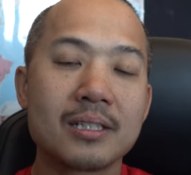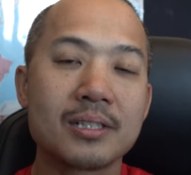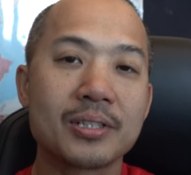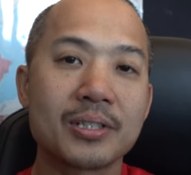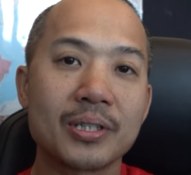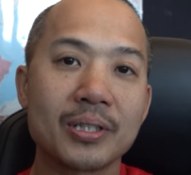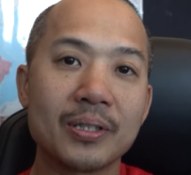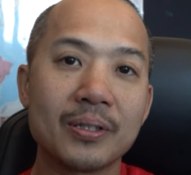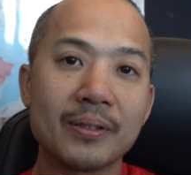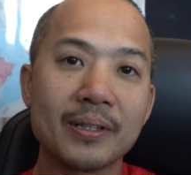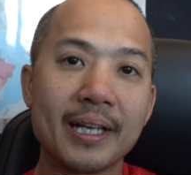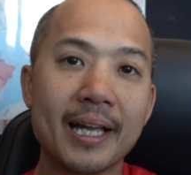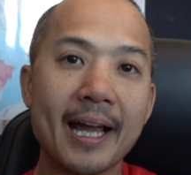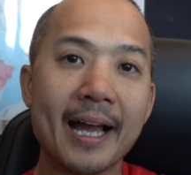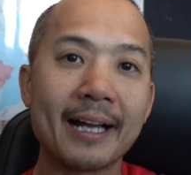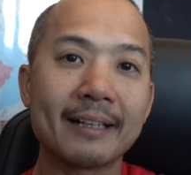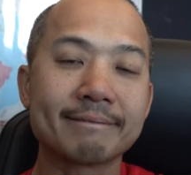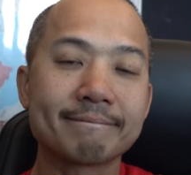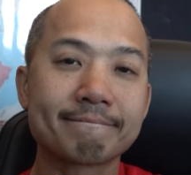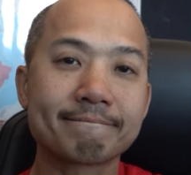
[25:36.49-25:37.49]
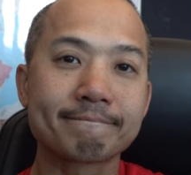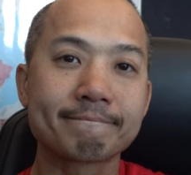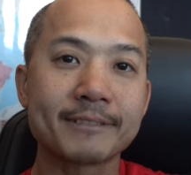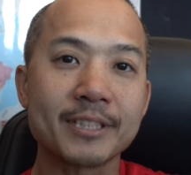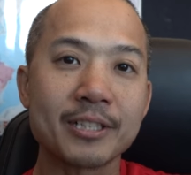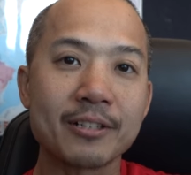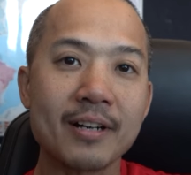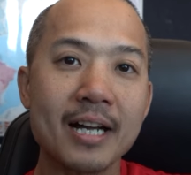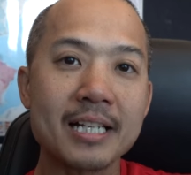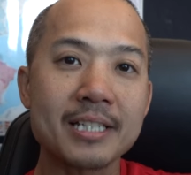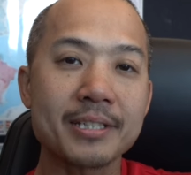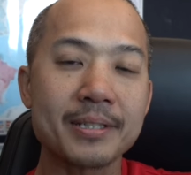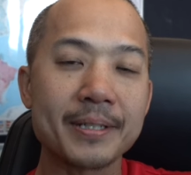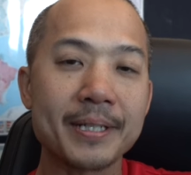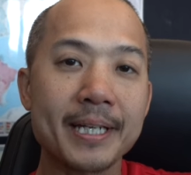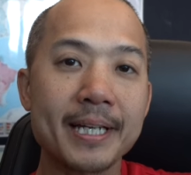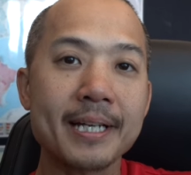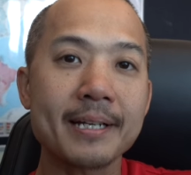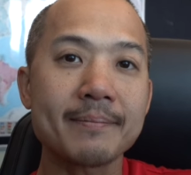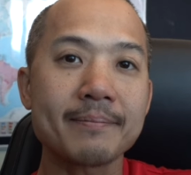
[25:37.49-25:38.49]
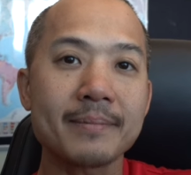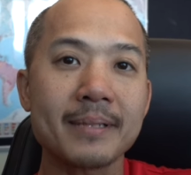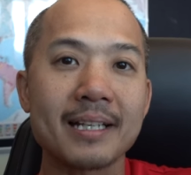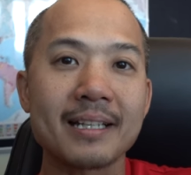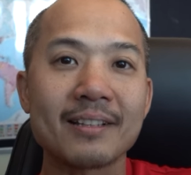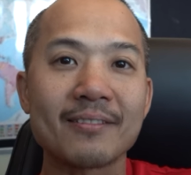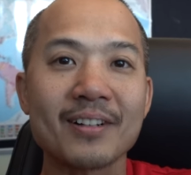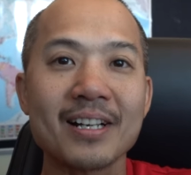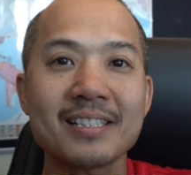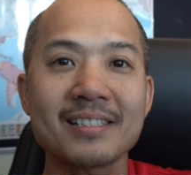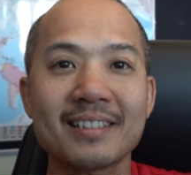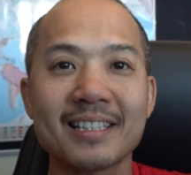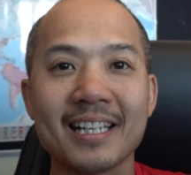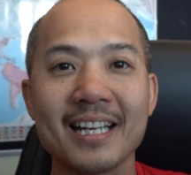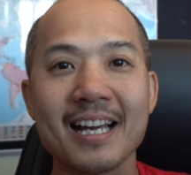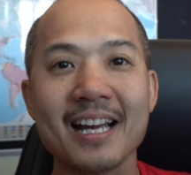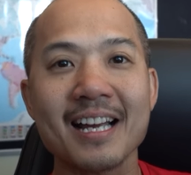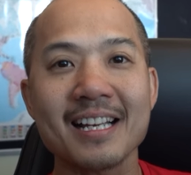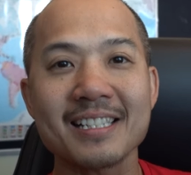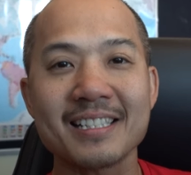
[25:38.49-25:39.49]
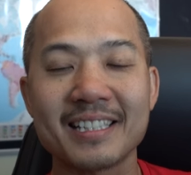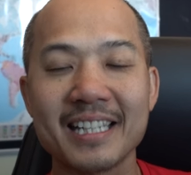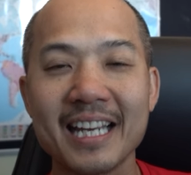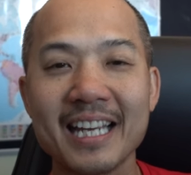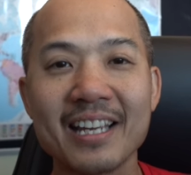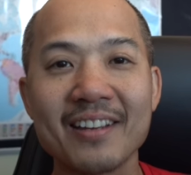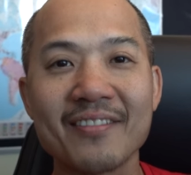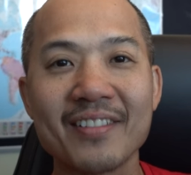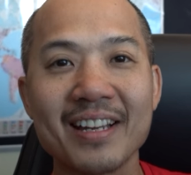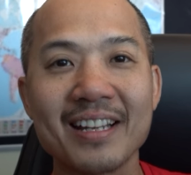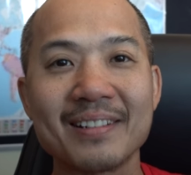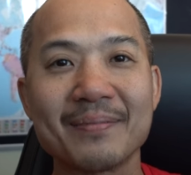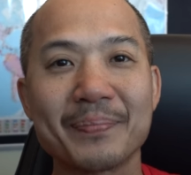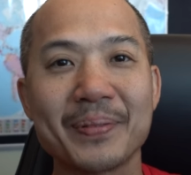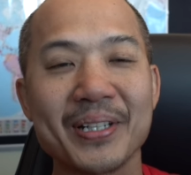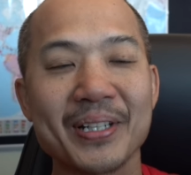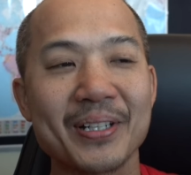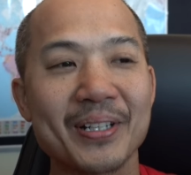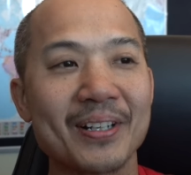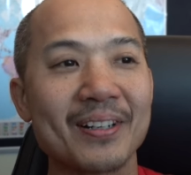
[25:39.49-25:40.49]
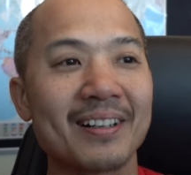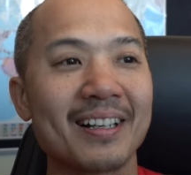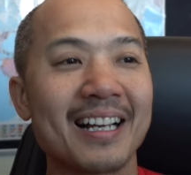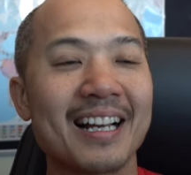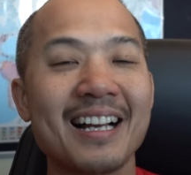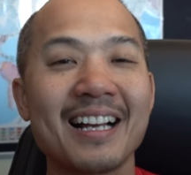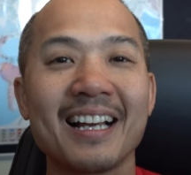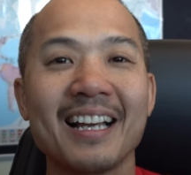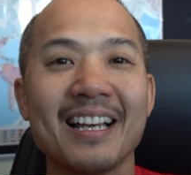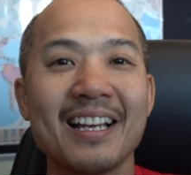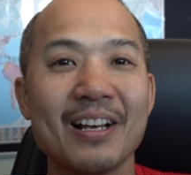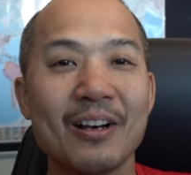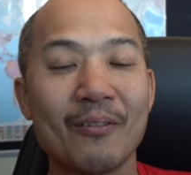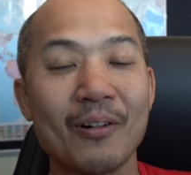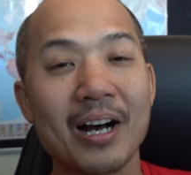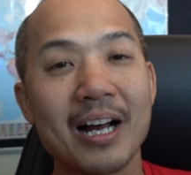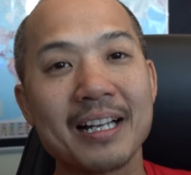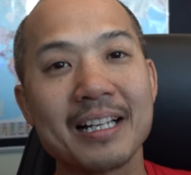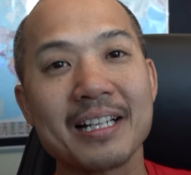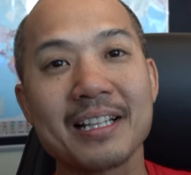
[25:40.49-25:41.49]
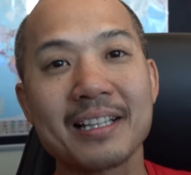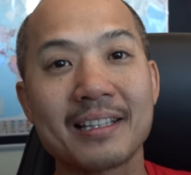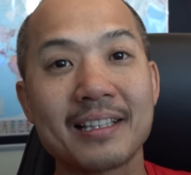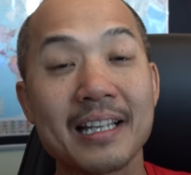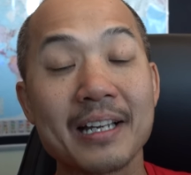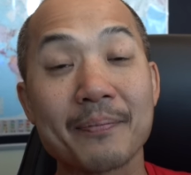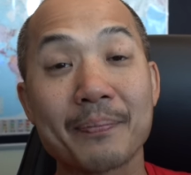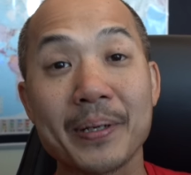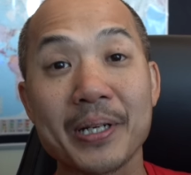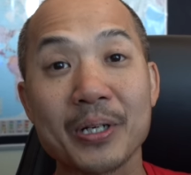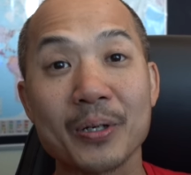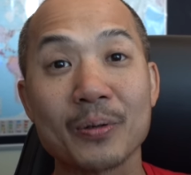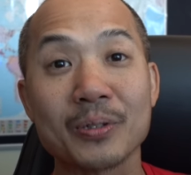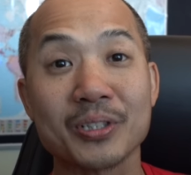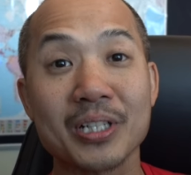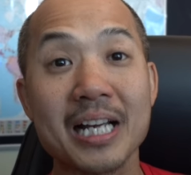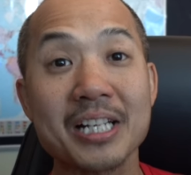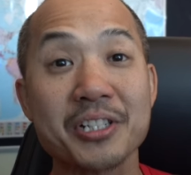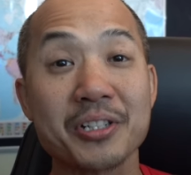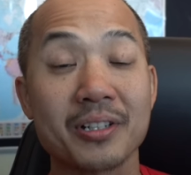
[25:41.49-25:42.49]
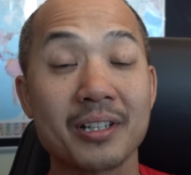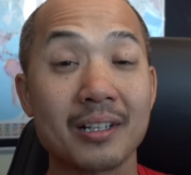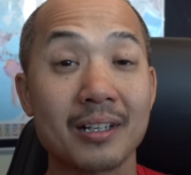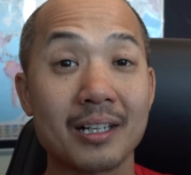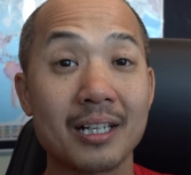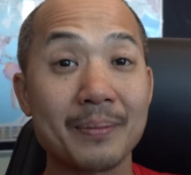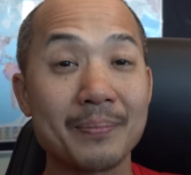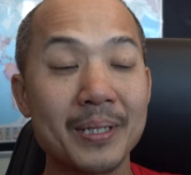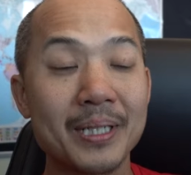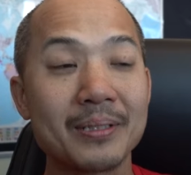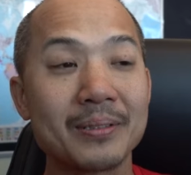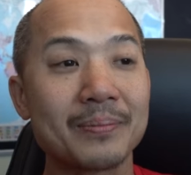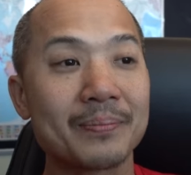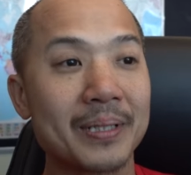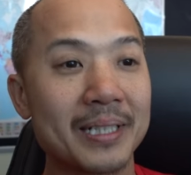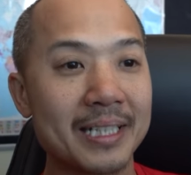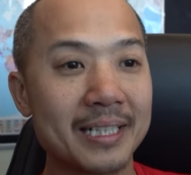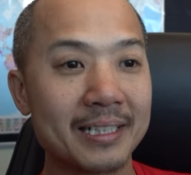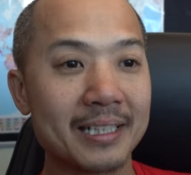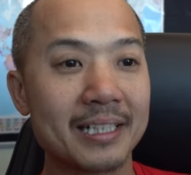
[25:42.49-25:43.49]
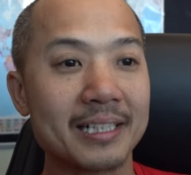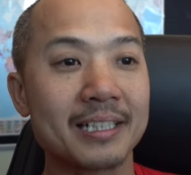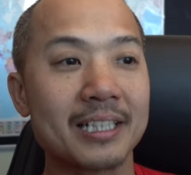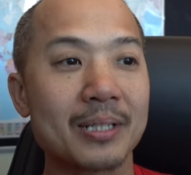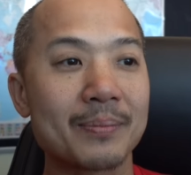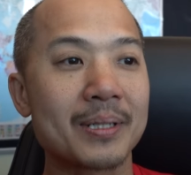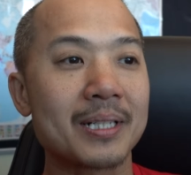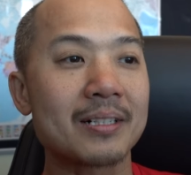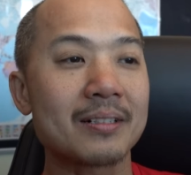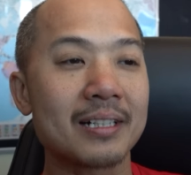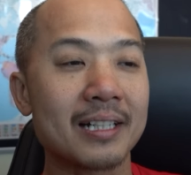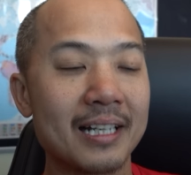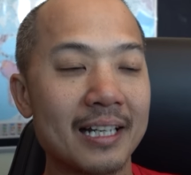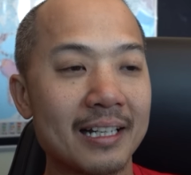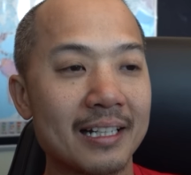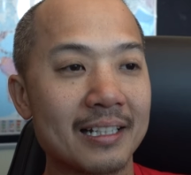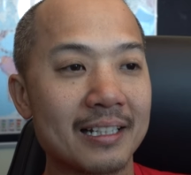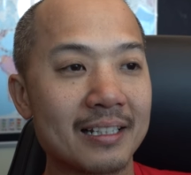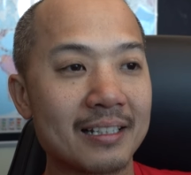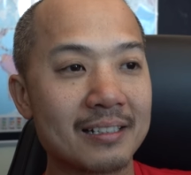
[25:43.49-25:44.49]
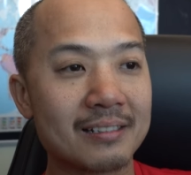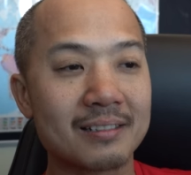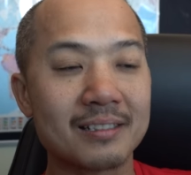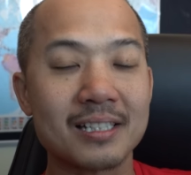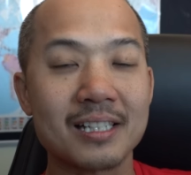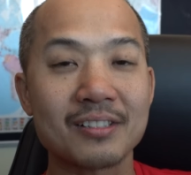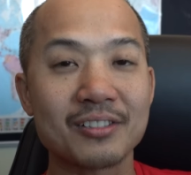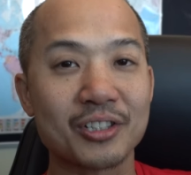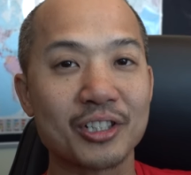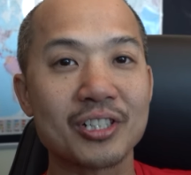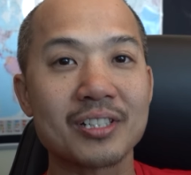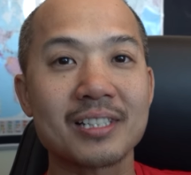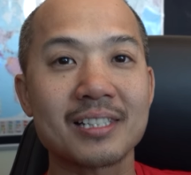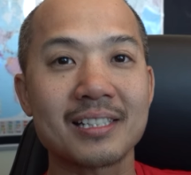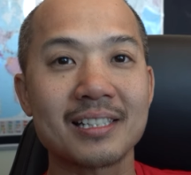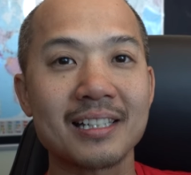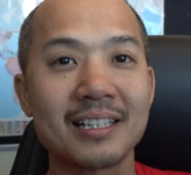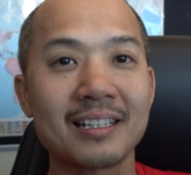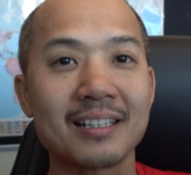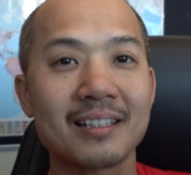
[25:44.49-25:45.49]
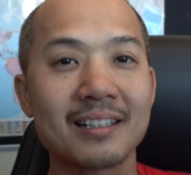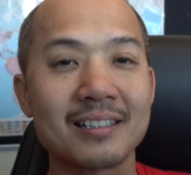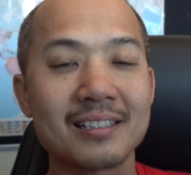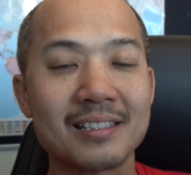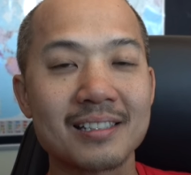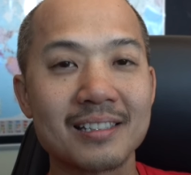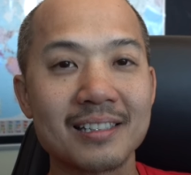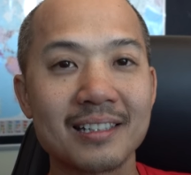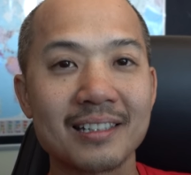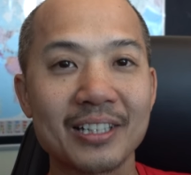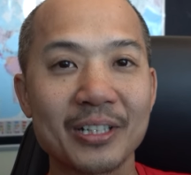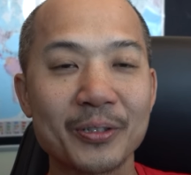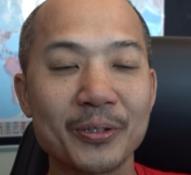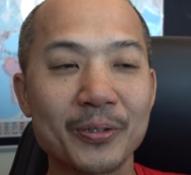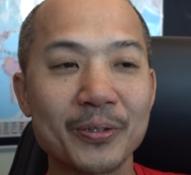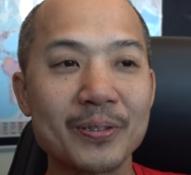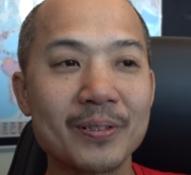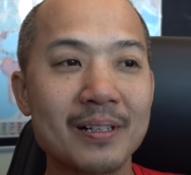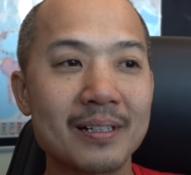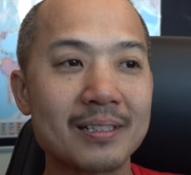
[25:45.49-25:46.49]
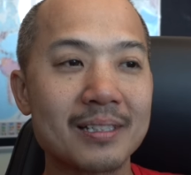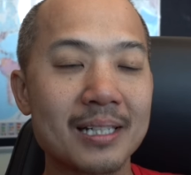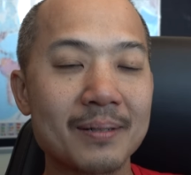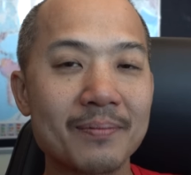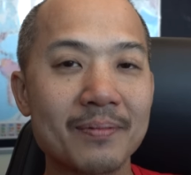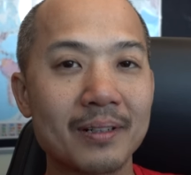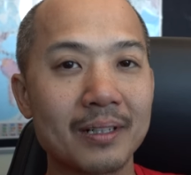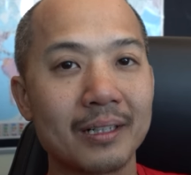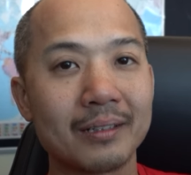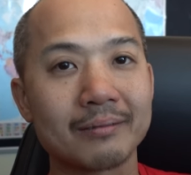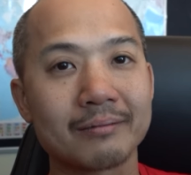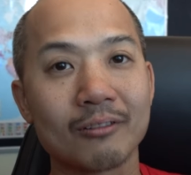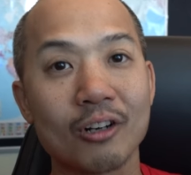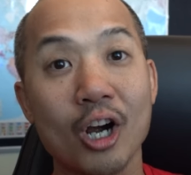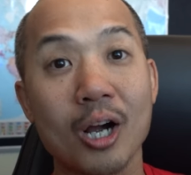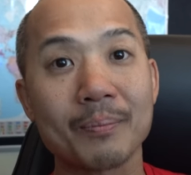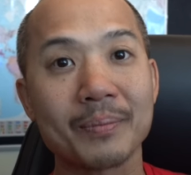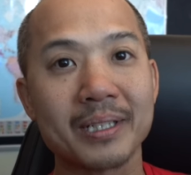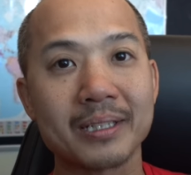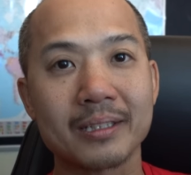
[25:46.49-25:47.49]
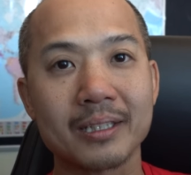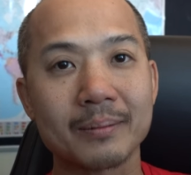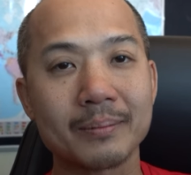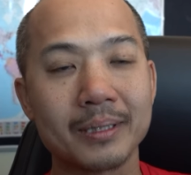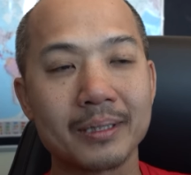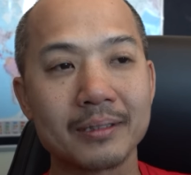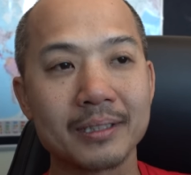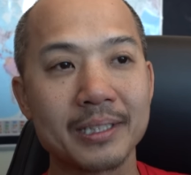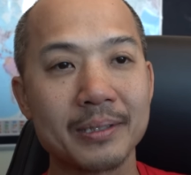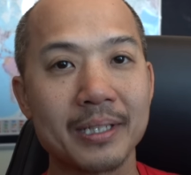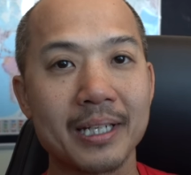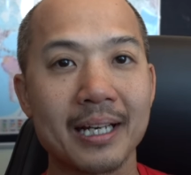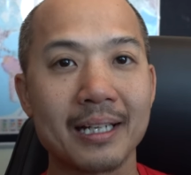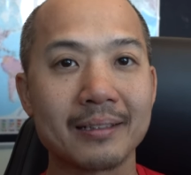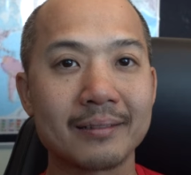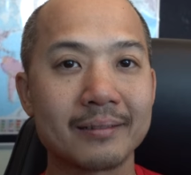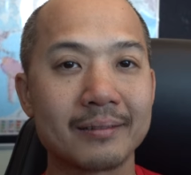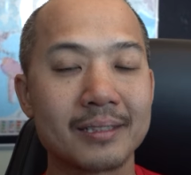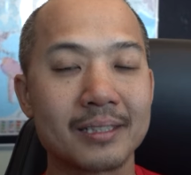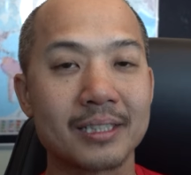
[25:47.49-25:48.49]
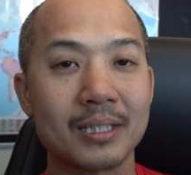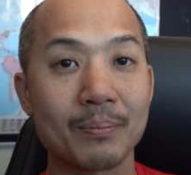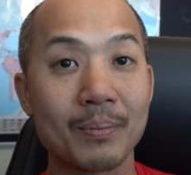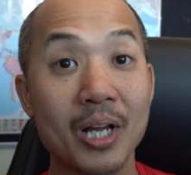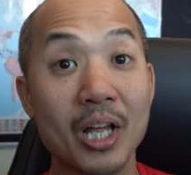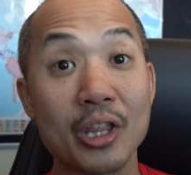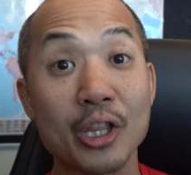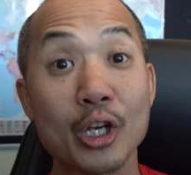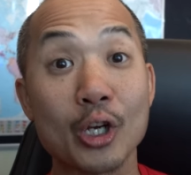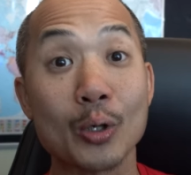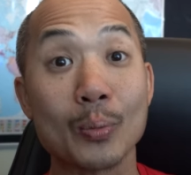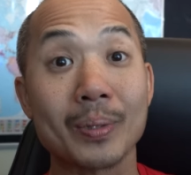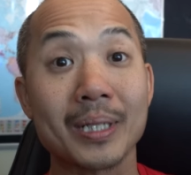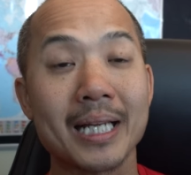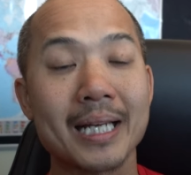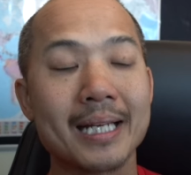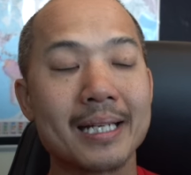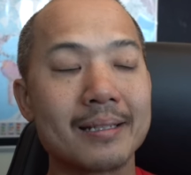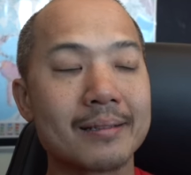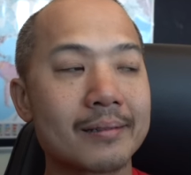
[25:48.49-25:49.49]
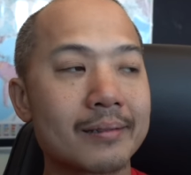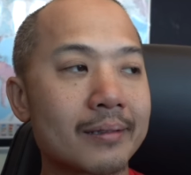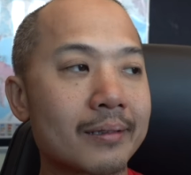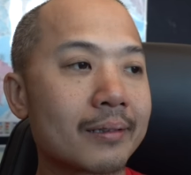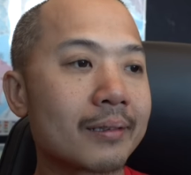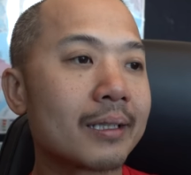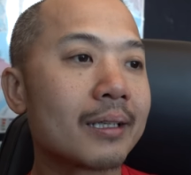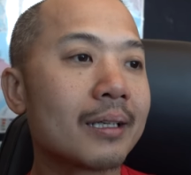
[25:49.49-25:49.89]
So yeah, congrats to him and the rest of the guys, Dave and Peter. Well, I didn't think Peter was actually going to come out, but he did come out, and it was good seeing the crew. Except Rom didn't come out; he had some other plans.